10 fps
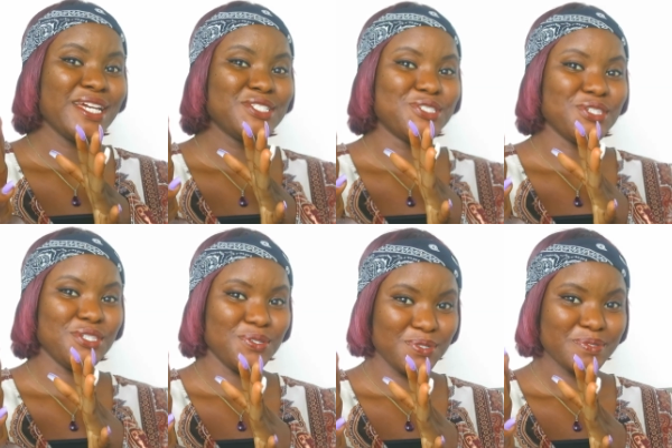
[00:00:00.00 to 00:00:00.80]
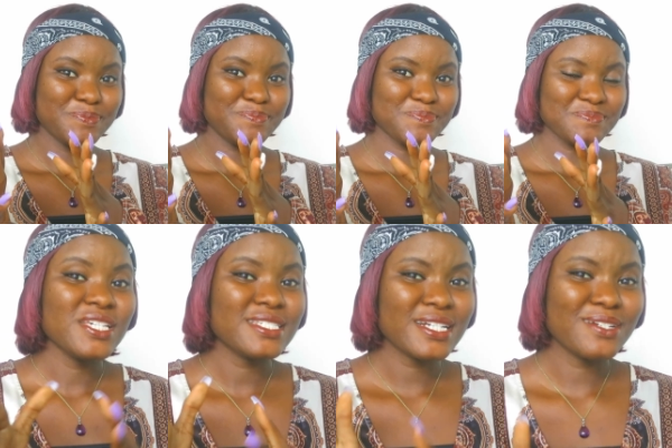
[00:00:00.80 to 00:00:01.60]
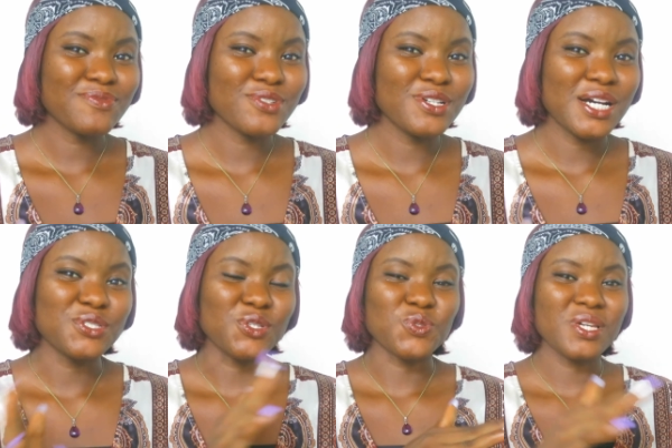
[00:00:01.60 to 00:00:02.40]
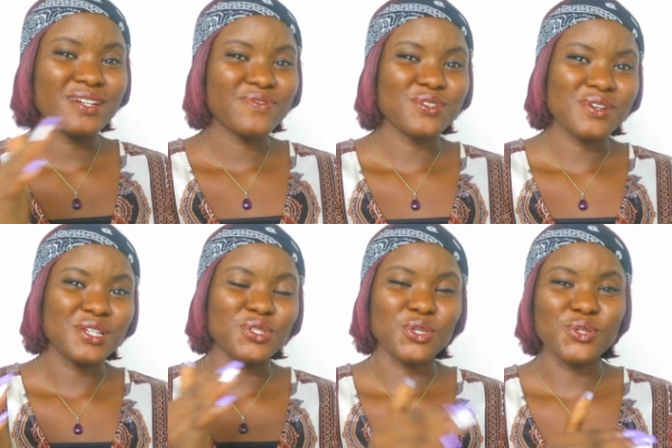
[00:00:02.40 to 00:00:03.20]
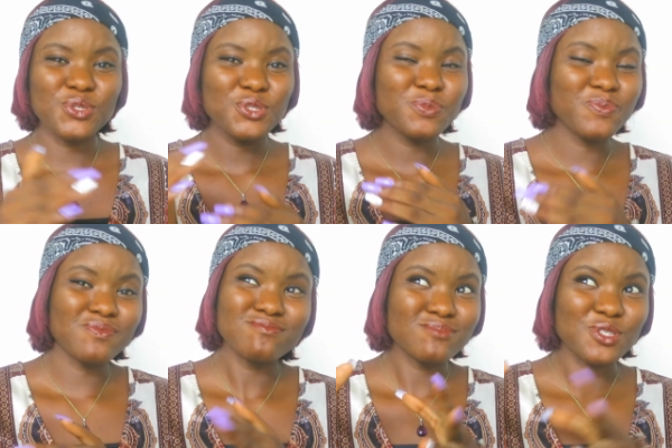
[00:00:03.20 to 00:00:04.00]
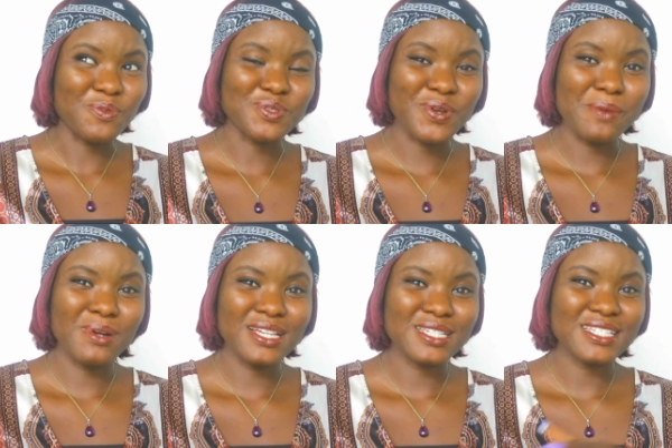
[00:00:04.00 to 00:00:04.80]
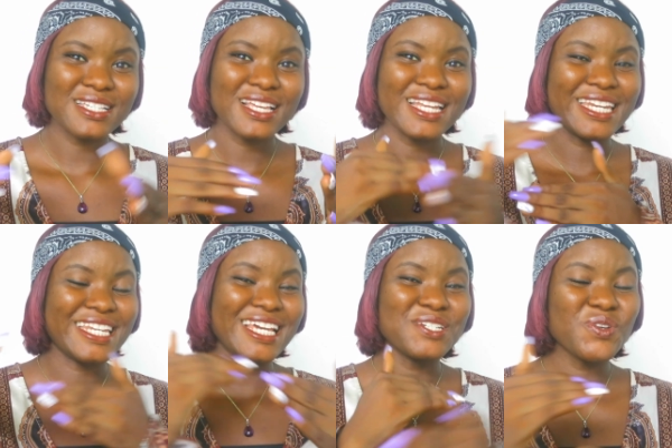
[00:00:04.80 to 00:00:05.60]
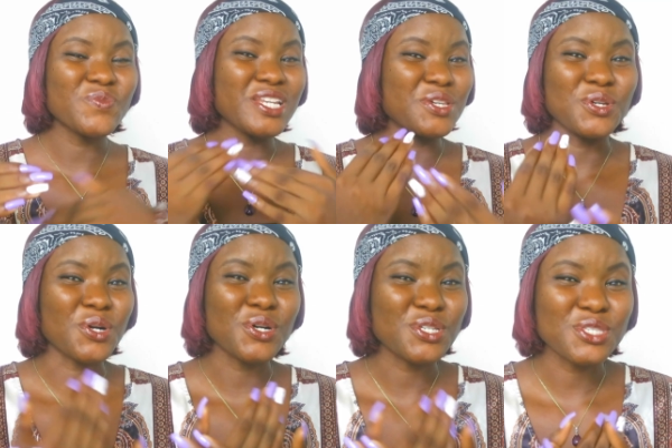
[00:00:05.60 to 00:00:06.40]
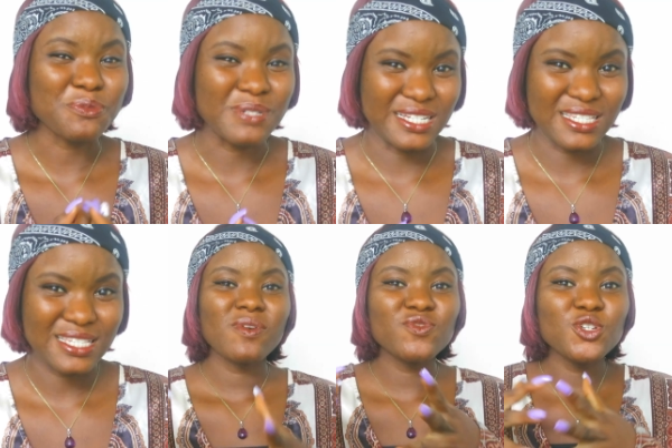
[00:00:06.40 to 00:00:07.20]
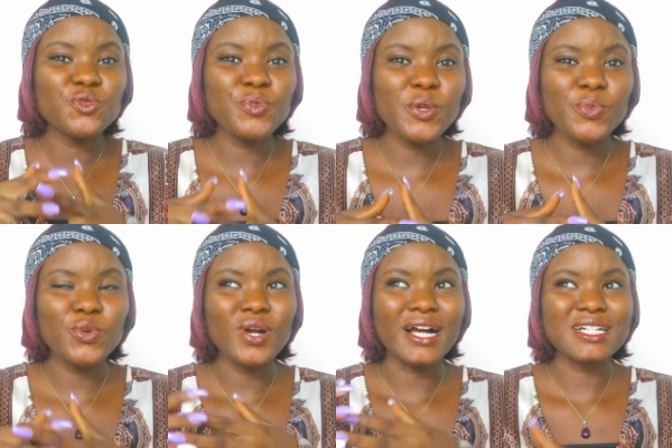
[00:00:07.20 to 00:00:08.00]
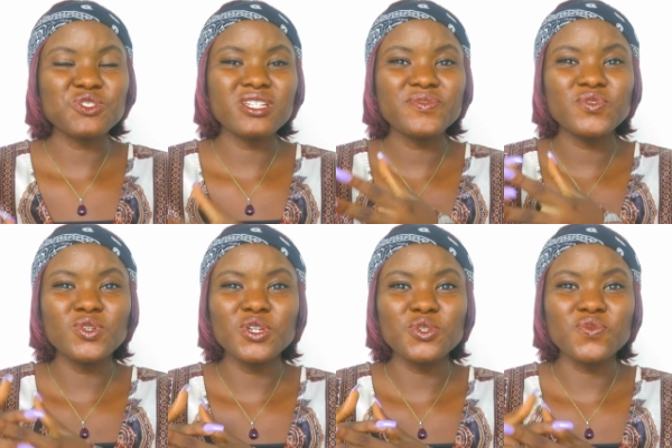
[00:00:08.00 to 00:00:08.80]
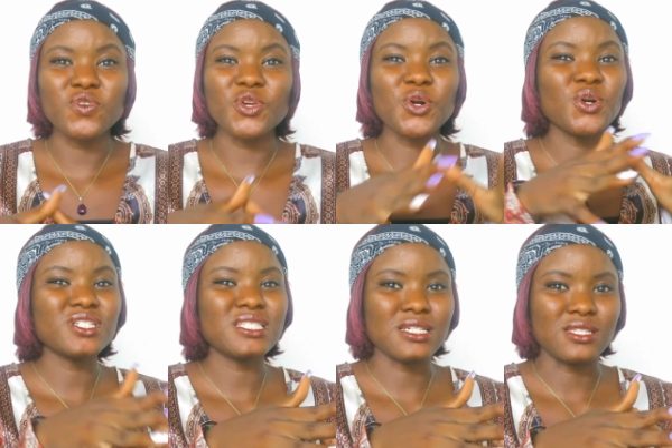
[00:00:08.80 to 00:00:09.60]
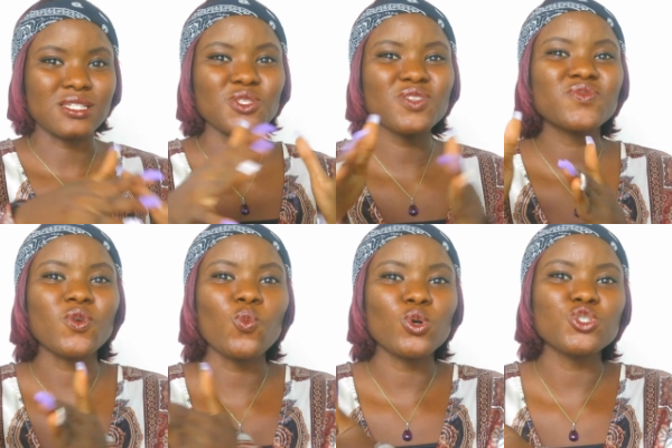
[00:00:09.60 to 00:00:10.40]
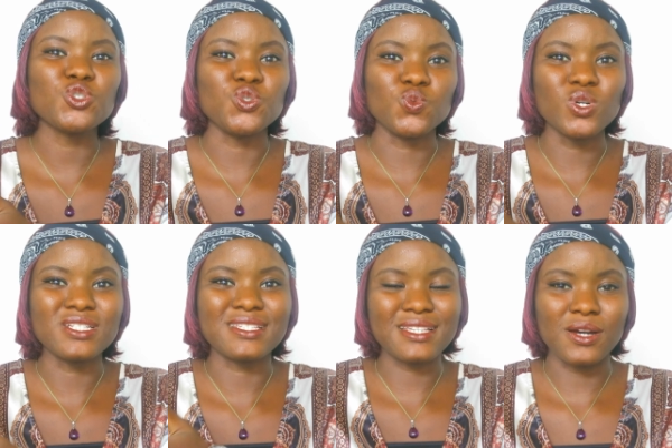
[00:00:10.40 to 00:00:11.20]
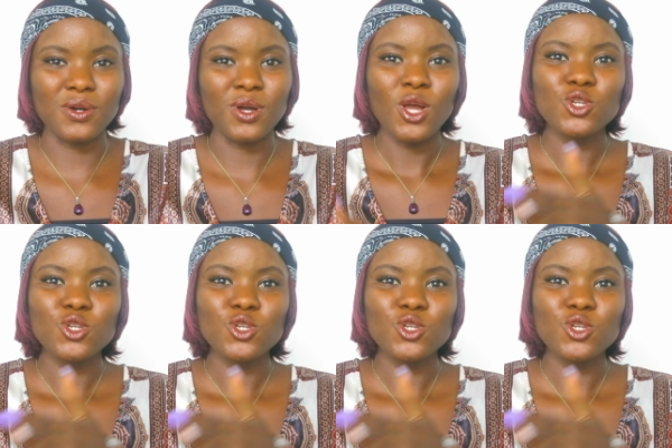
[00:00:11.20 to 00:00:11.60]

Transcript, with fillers: Mind you, your Instagram followers, your Twitter followers, your YouTube subscribers they are not really your customers. Some of those people are actually following you for your content, not for what you want to sell.